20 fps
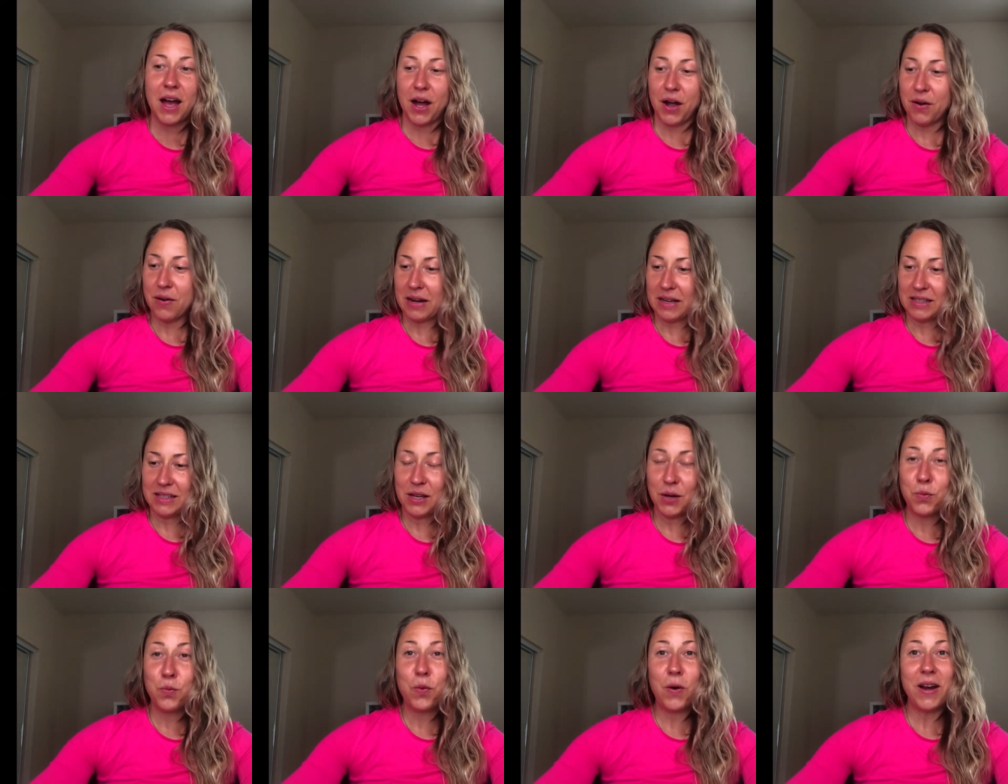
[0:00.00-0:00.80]
All right,
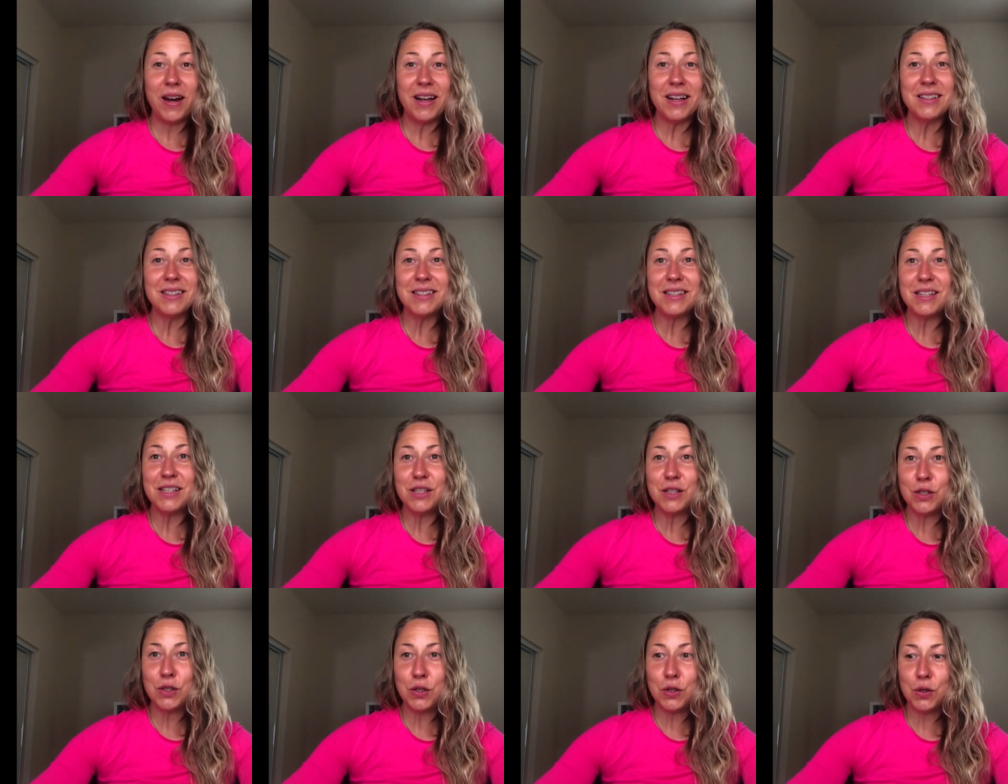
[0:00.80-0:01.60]
what else
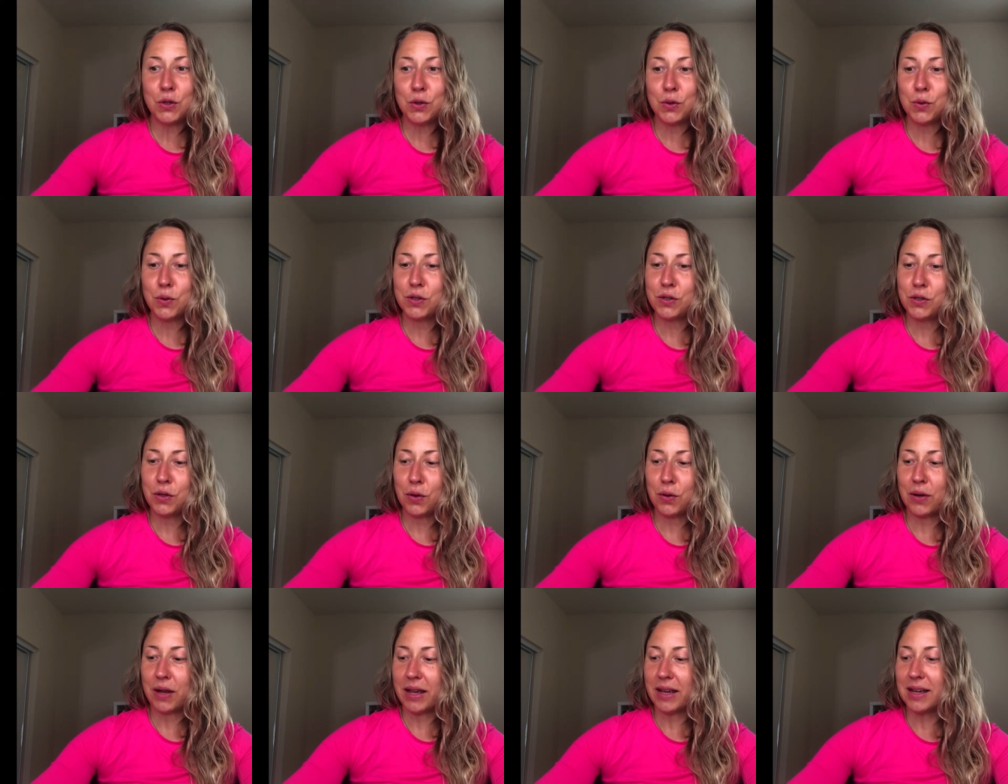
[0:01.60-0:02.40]
is new?
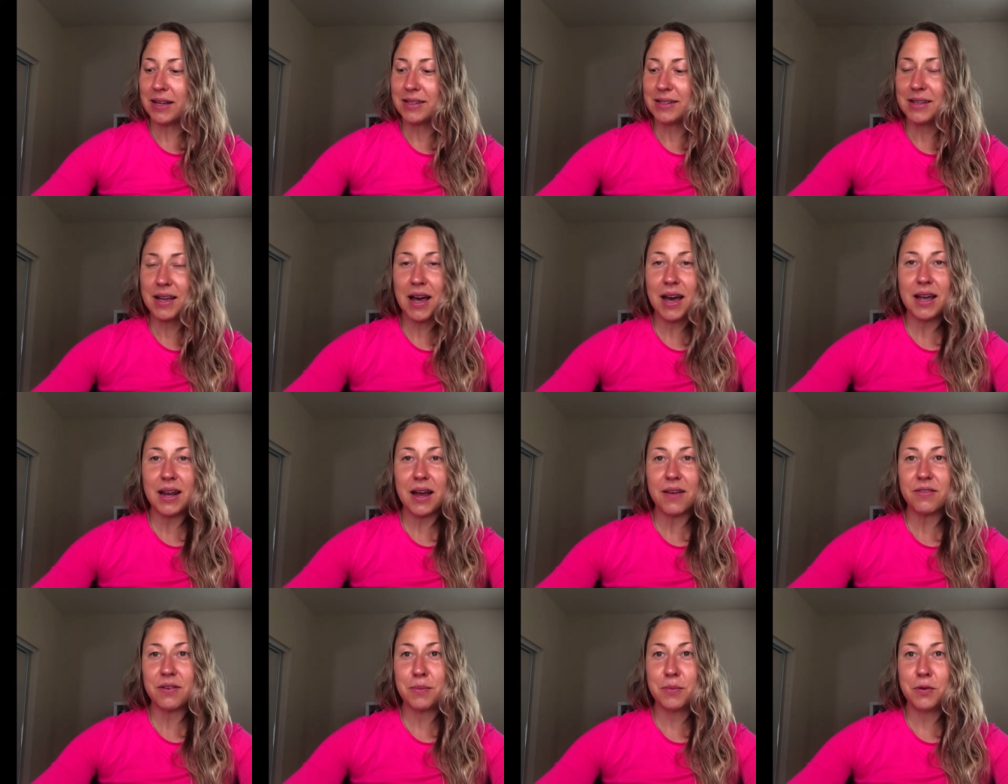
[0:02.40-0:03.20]
So like I said,
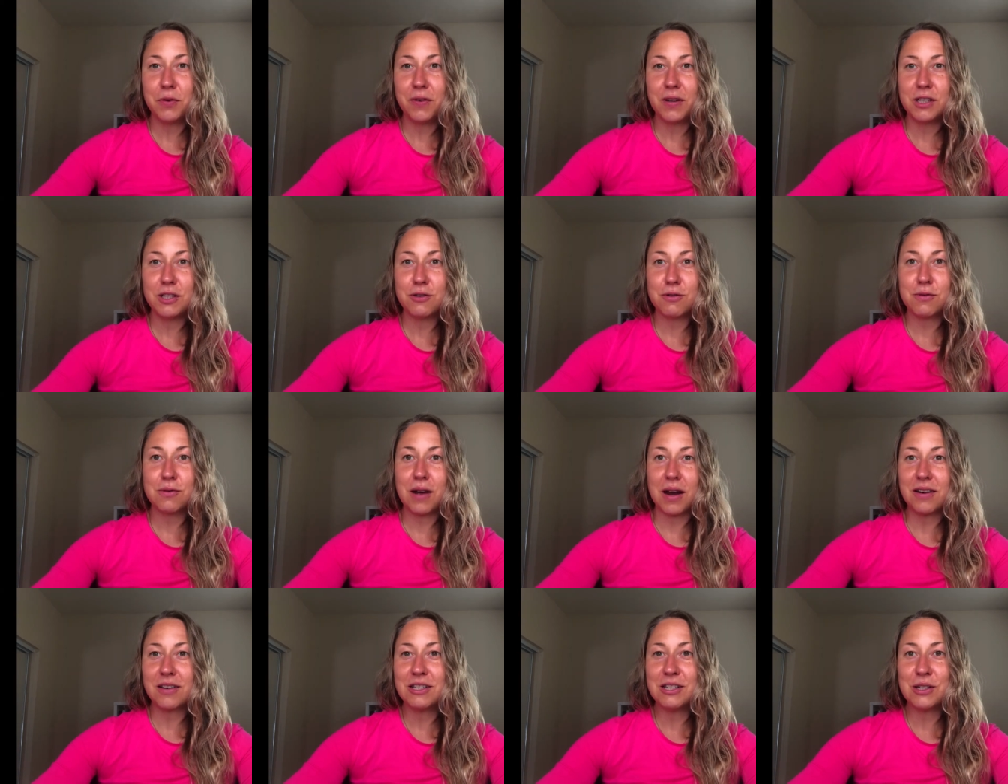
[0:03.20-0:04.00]
after moving to
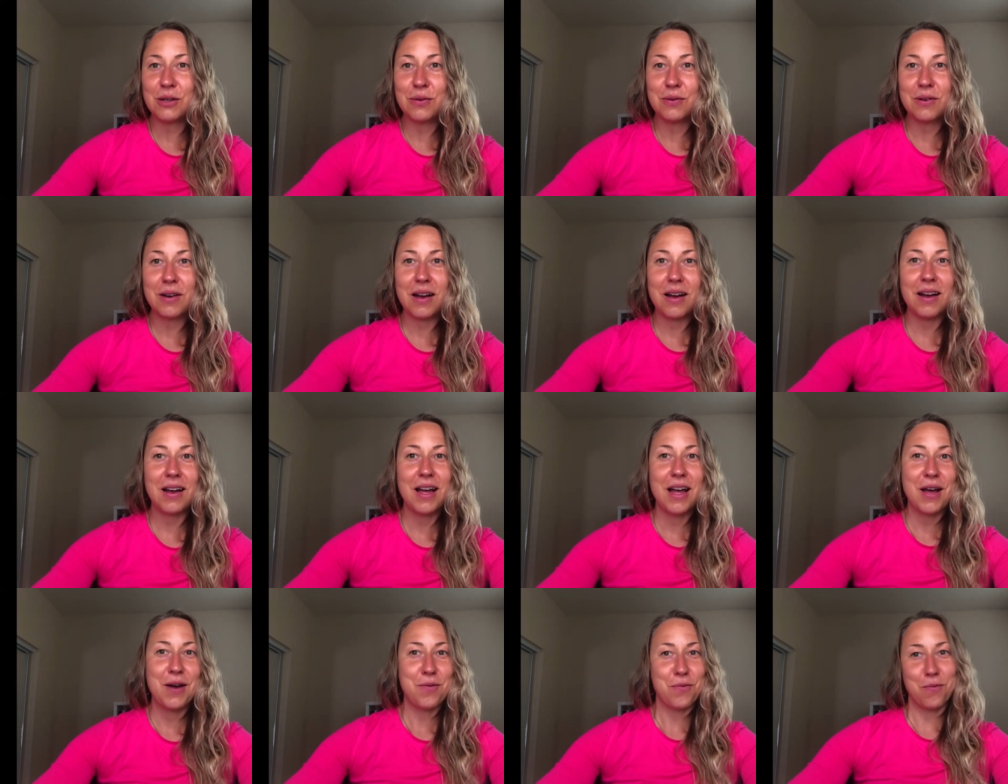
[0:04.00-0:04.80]

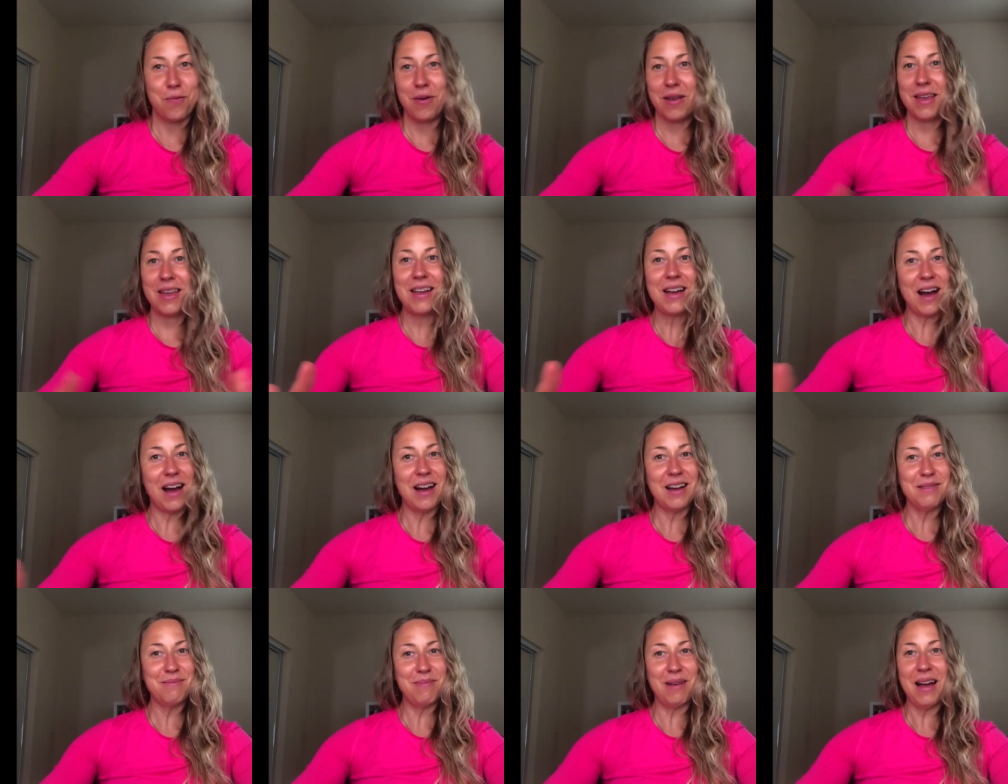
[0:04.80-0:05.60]
Arizona, we
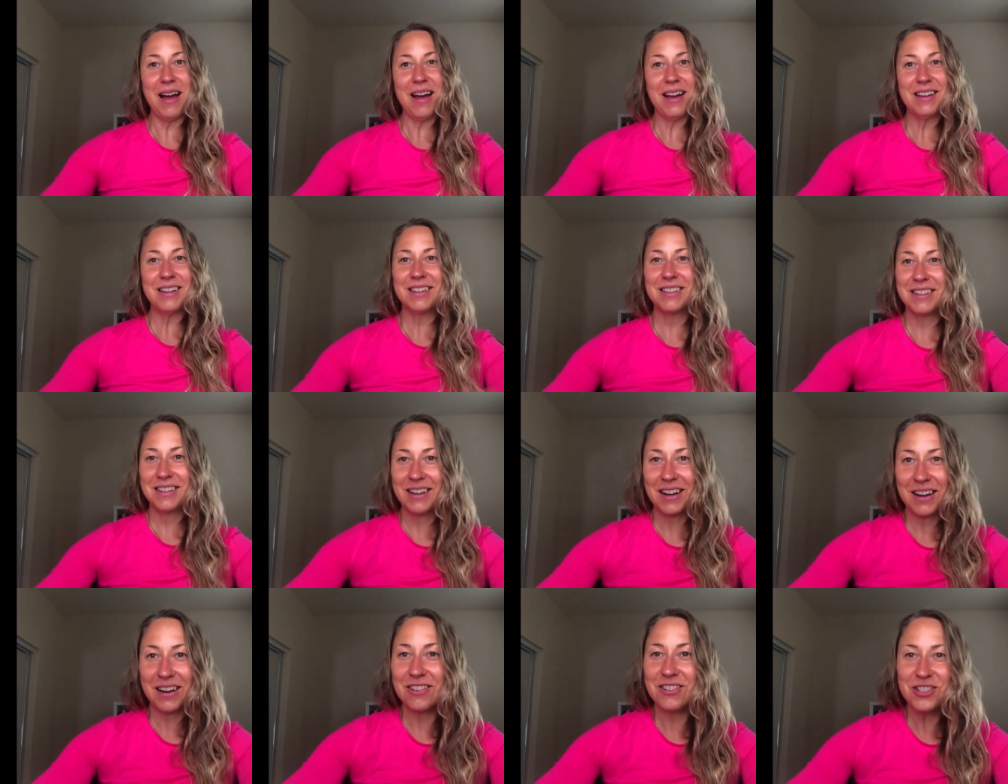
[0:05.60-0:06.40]
got back
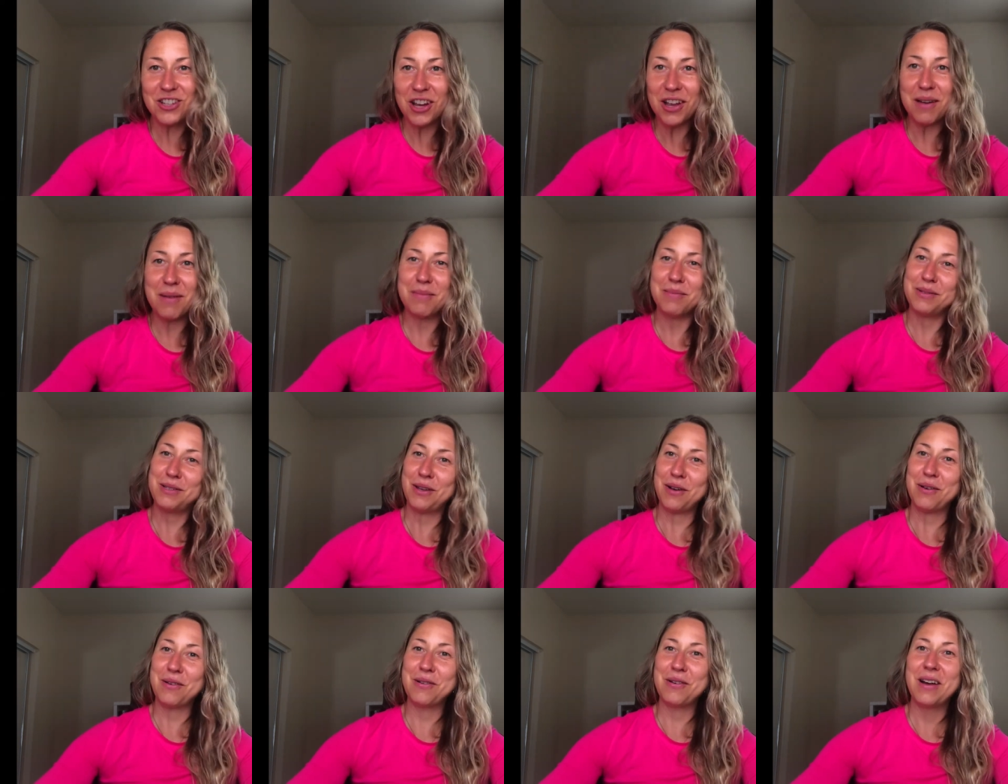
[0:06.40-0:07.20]
our gym.
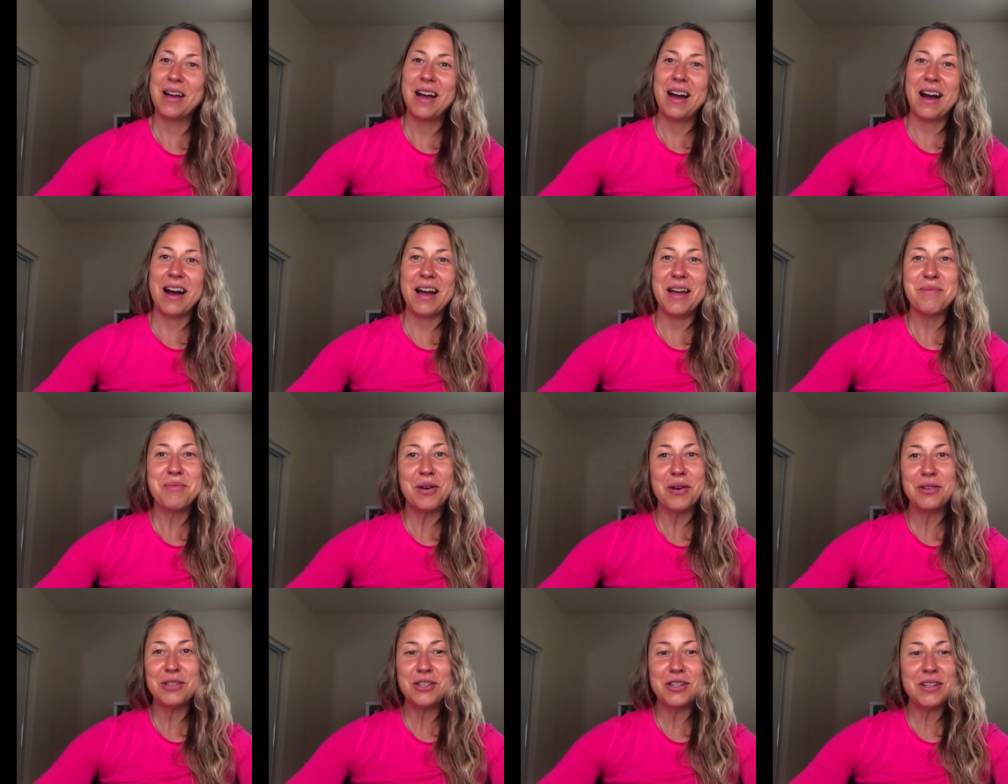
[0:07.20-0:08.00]
So I'm
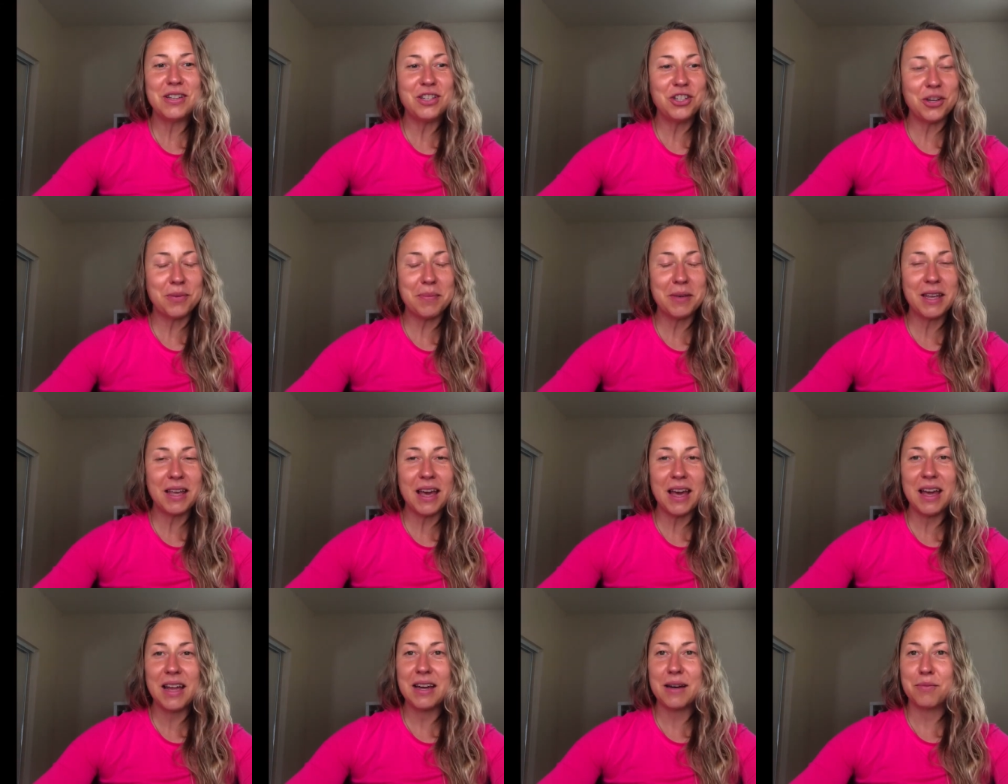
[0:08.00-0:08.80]
going to the gym
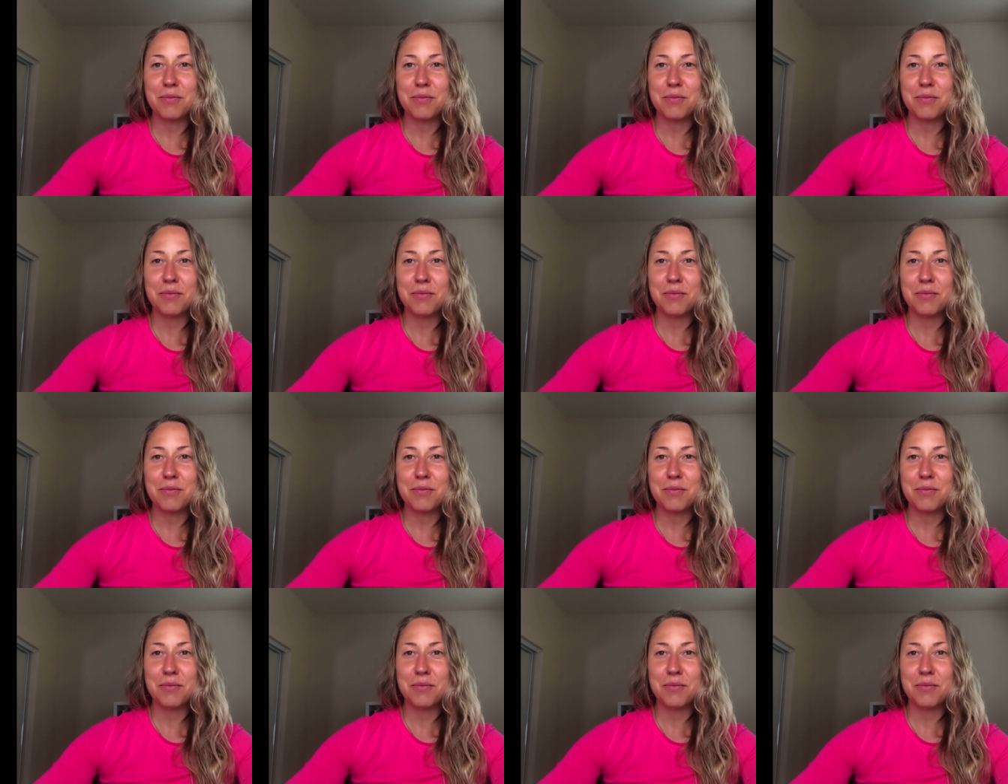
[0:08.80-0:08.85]
again.